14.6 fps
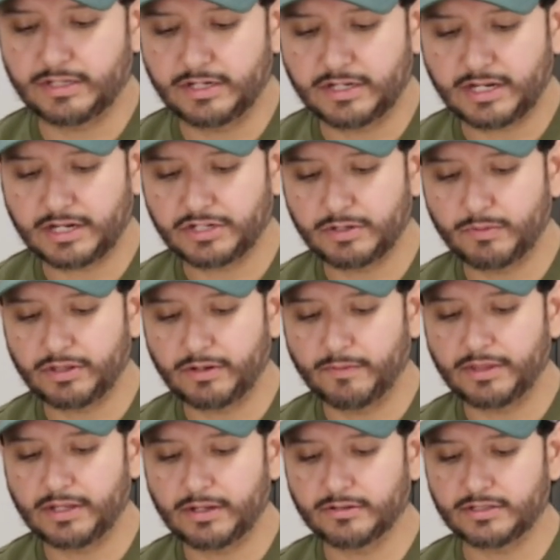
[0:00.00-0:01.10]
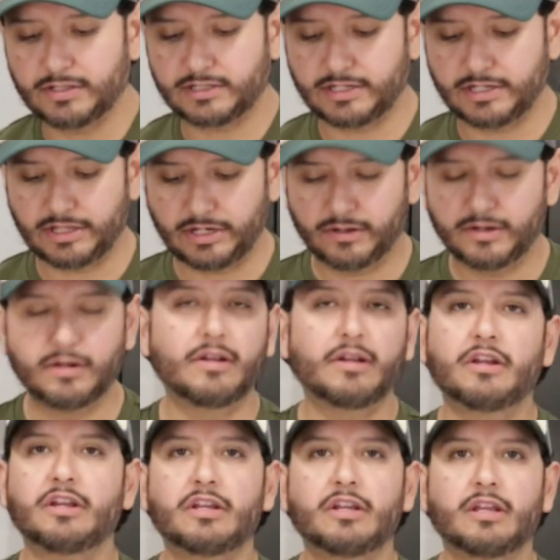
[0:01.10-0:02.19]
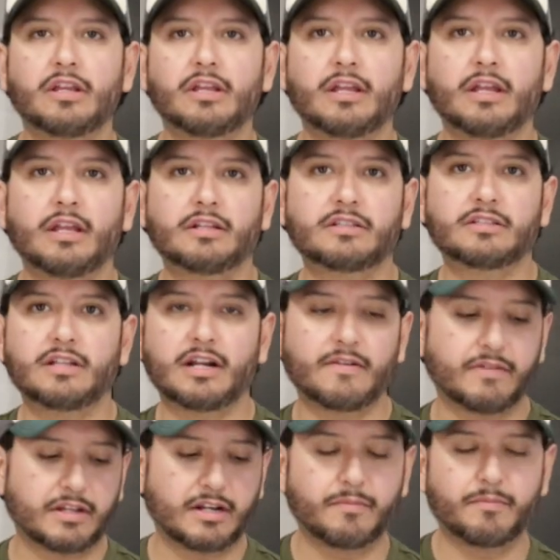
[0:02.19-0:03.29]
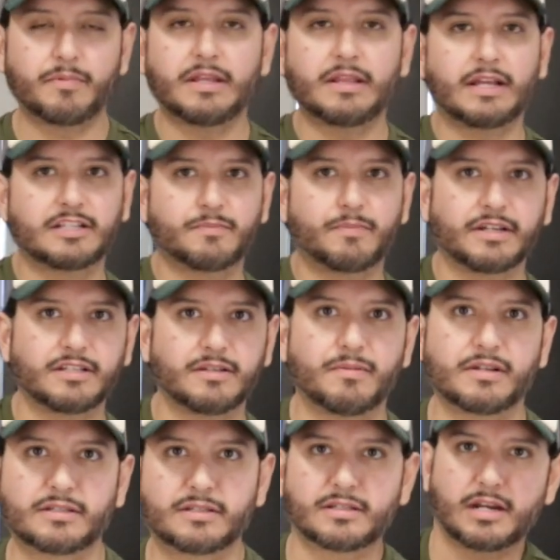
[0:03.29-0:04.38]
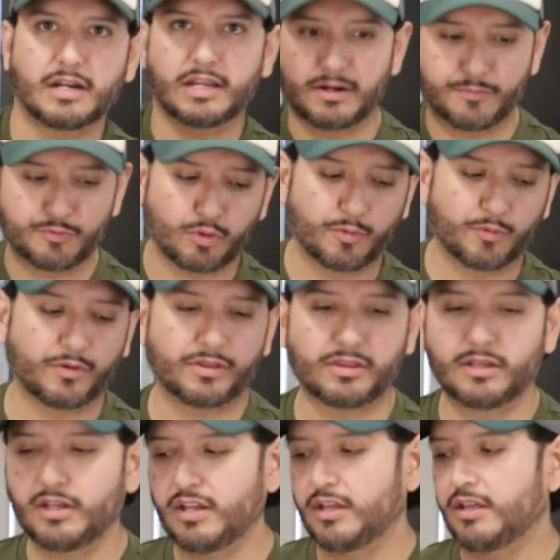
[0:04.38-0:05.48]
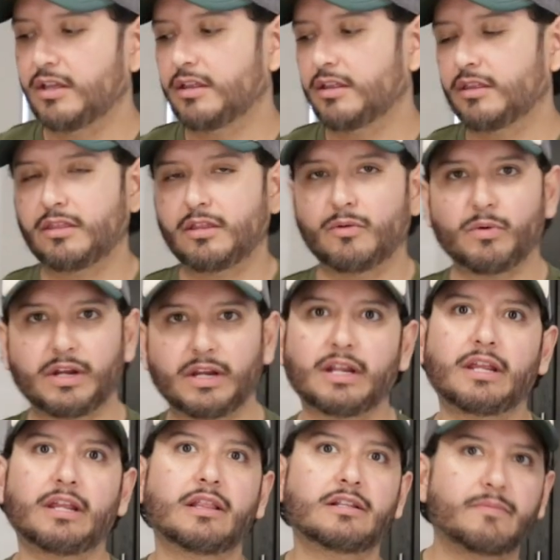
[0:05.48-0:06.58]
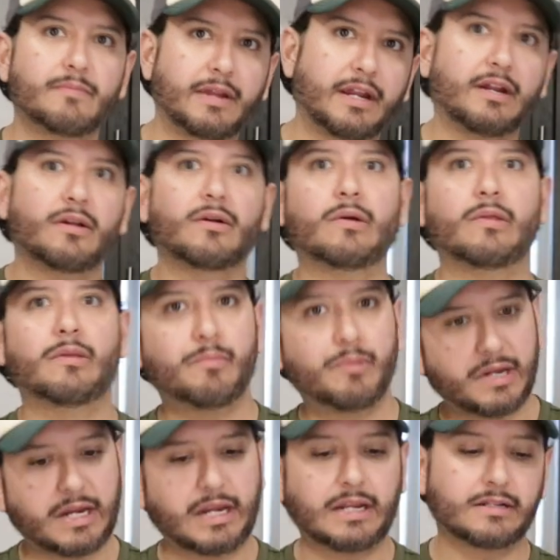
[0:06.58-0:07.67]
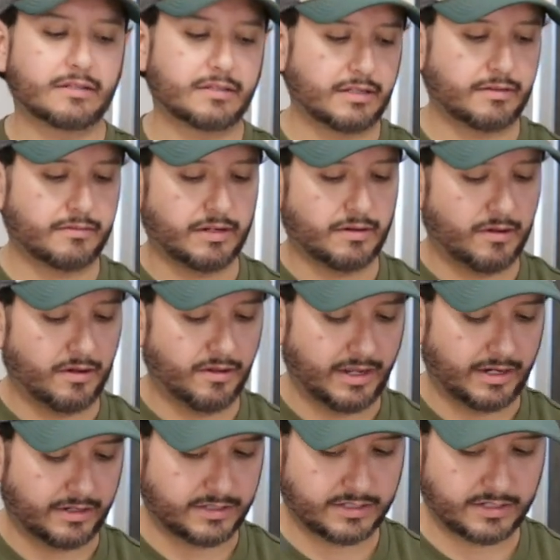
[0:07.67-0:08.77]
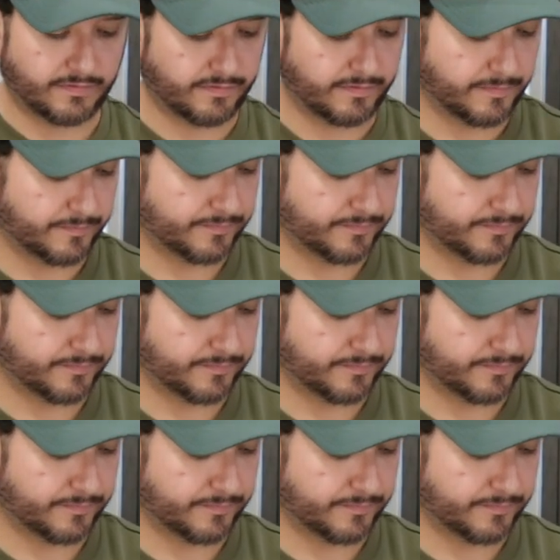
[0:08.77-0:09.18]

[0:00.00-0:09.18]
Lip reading: And actually with everything else that's in there, it's not even going to be that spicy because it's going to get absorbed with the weenie, the tomato, the beans, you know, all that good stuff.